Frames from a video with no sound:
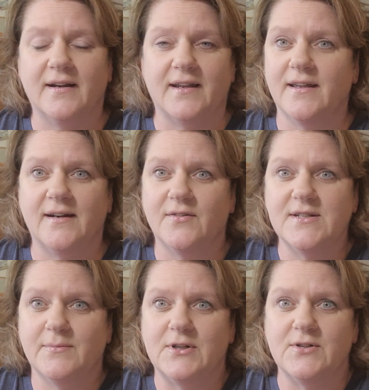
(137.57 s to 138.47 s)
Again, every
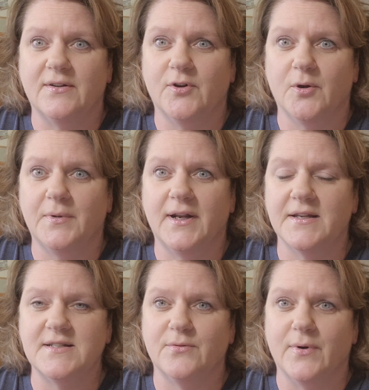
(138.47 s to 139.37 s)
time I drive home it
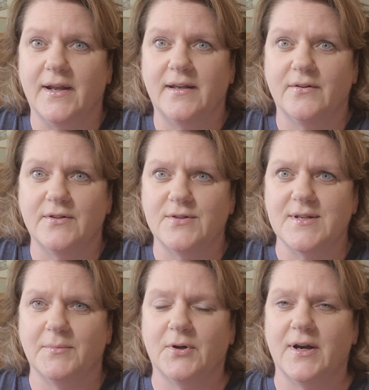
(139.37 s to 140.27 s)
has to rain or do
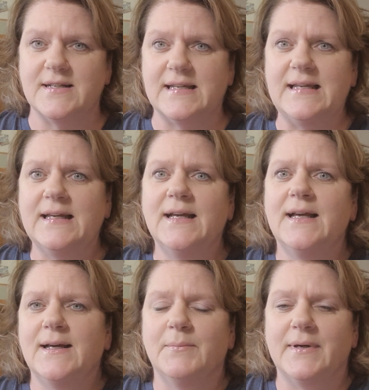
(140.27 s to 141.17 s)
something crazy,
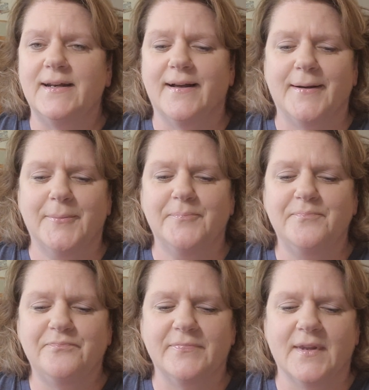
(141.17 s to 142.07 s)
but
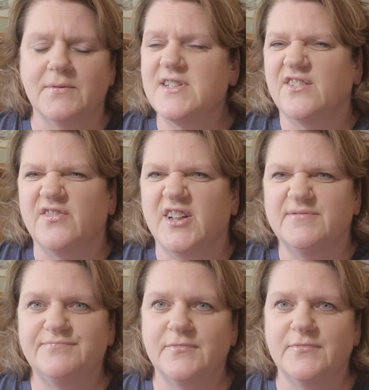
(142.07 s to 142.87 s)
it was still fun.